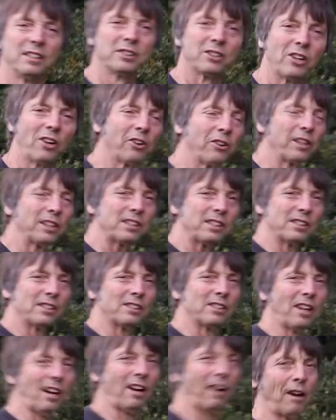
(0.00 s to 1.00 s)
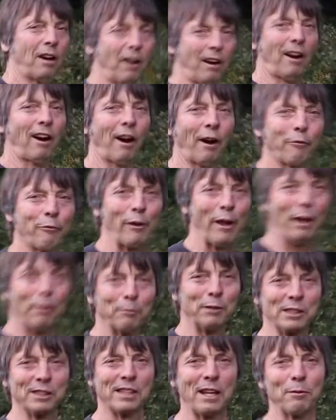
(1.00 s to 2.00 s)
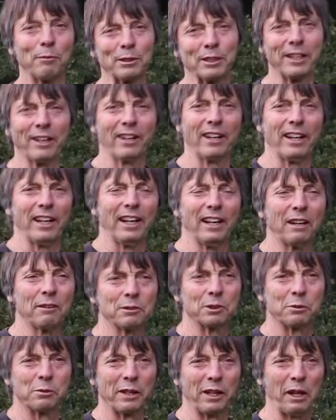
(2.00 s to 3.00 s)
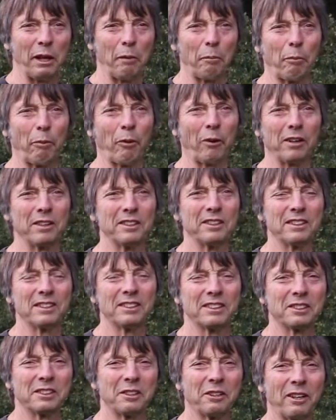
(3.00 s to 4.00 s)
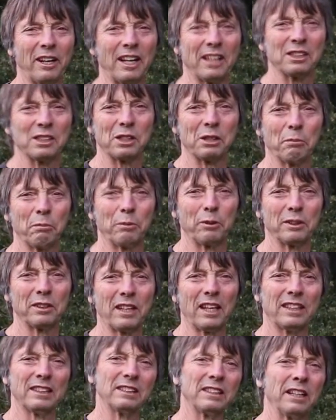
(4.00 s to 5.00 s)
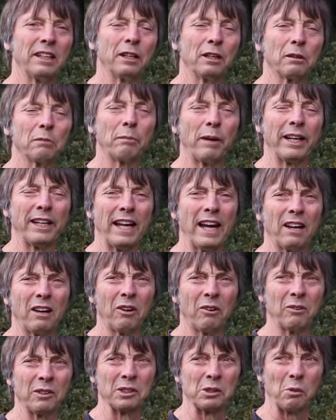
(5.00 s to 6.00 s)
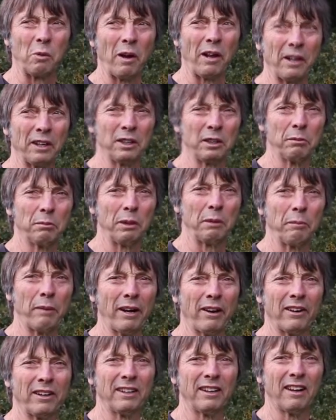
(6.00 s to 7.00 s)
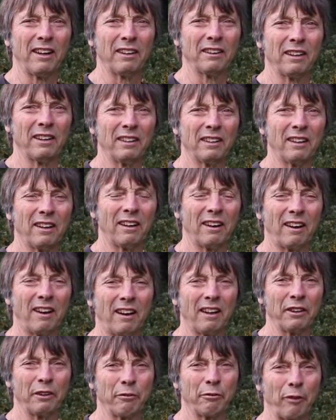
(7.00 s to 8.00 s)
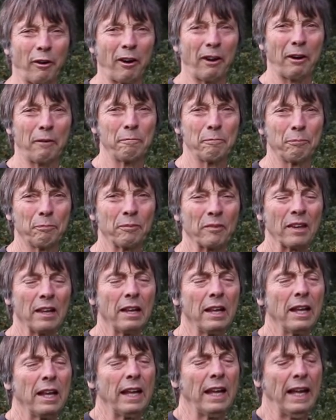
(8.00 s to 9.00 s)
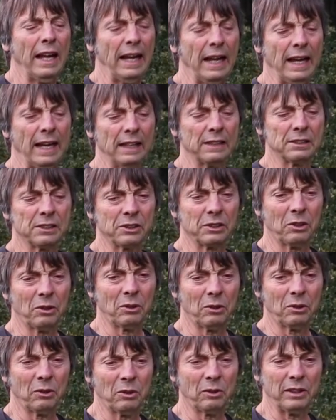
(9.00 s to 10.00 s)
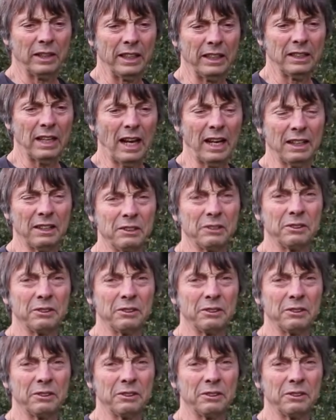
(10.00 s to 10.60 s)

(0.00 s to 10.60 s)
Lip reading: So this is our family cemetery, and that was really important to us to put that here. My dad always wanted to be buried on the farm, and so when he died in